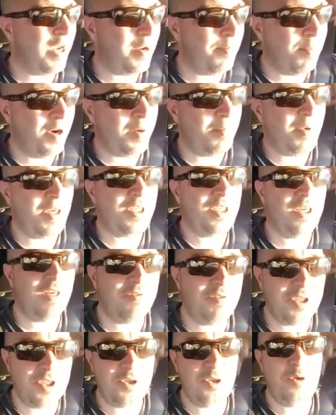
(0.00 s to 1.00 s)
bring
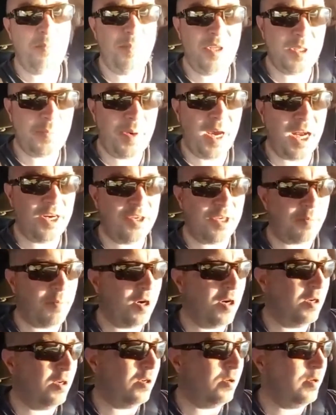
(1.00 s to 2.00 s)
myself to stoop this Patrick
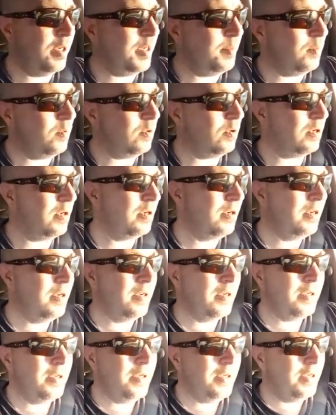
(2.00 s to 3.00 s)
Marleau anymore.
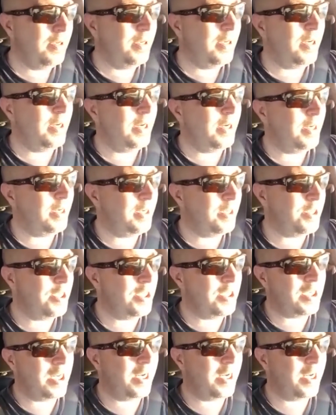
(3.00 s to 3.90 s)
Uh, she's like,